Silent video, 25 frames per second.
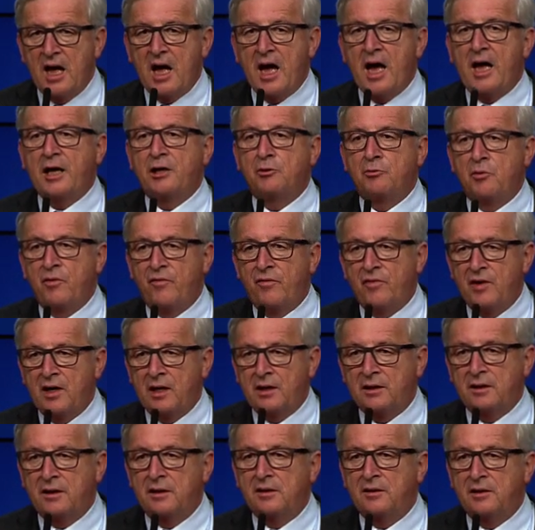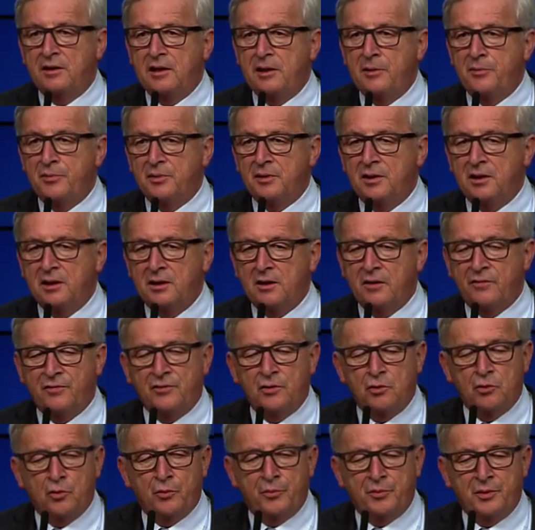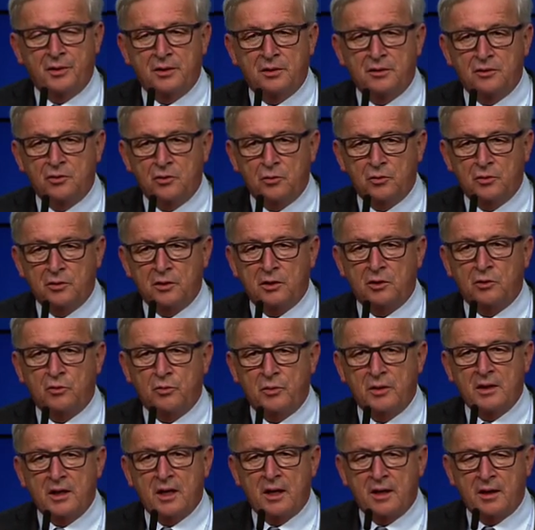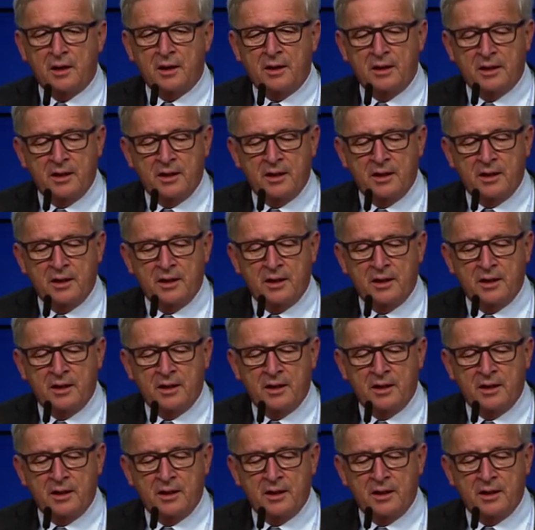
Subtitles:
unreflected deepening of the European Union. We are